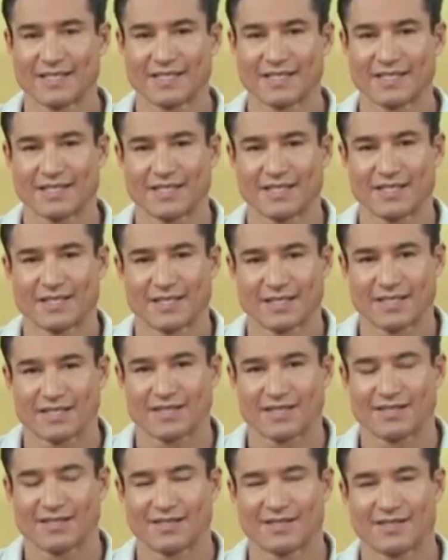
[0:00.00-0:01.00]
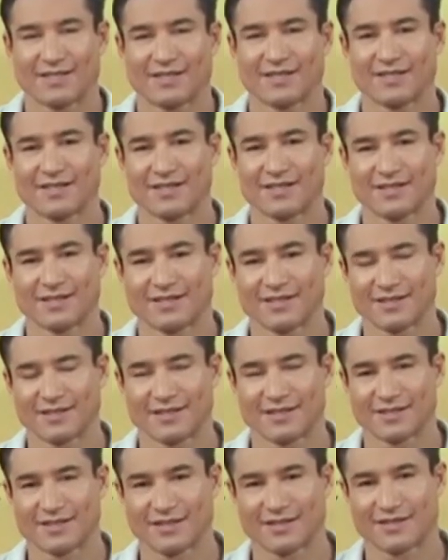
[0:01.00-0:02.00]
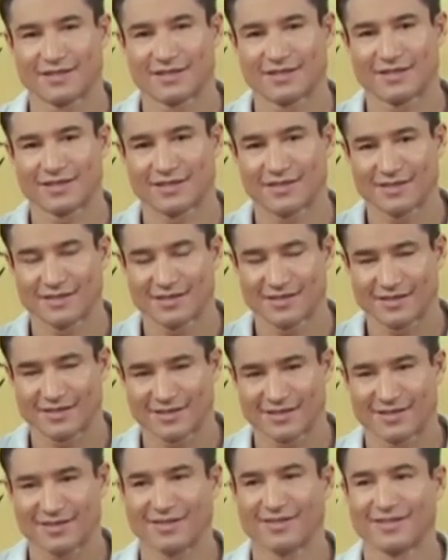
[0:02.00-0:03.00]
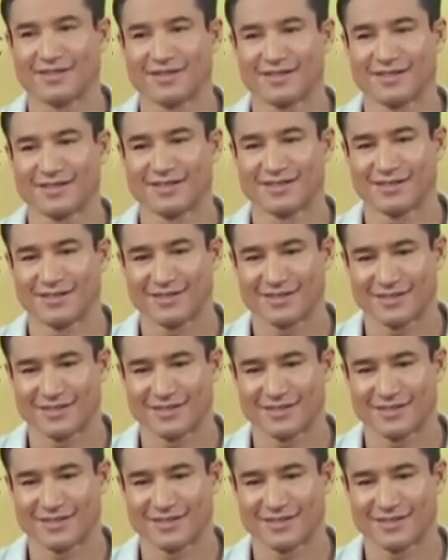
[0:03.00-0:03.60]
(not speaking)